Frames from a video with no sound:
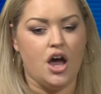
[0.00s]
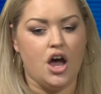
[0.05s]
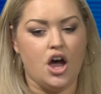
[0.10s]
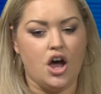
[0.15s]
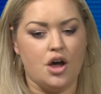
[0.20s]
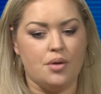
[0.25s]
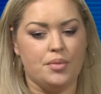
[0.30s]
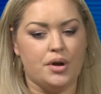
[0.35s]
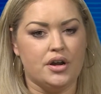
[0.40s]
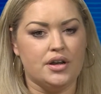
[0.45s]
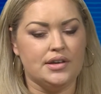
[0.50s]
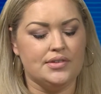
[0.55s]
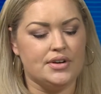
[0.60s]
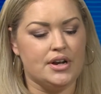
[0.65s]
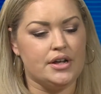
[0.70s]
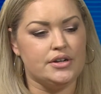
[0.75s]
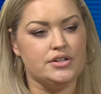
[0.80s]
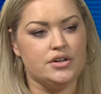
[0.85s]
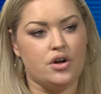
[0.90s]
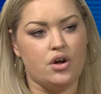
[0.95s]
are given
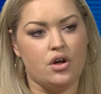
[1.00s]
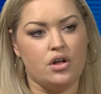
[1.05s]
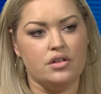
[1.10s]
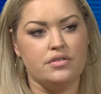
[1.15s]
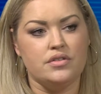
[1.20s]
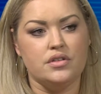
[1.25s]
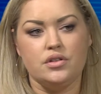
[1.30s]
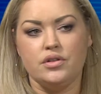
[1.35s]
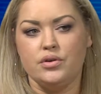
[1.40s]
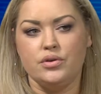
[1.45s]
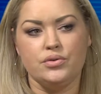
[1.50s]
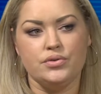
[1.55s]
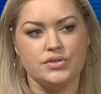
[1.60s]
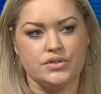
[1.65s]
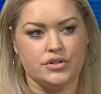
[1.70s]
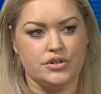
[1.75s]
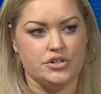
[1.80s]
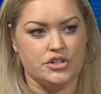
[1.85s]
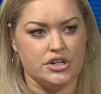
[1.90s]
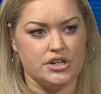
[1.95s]
out to all of the local
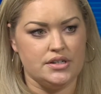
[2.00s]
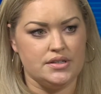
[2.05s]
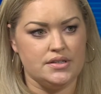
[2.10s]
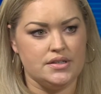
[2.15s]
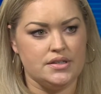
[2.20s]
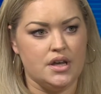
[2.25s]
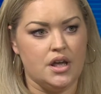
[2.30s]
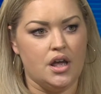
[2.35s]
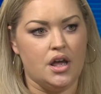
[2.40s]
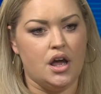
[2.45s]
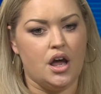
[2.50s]
surgeons.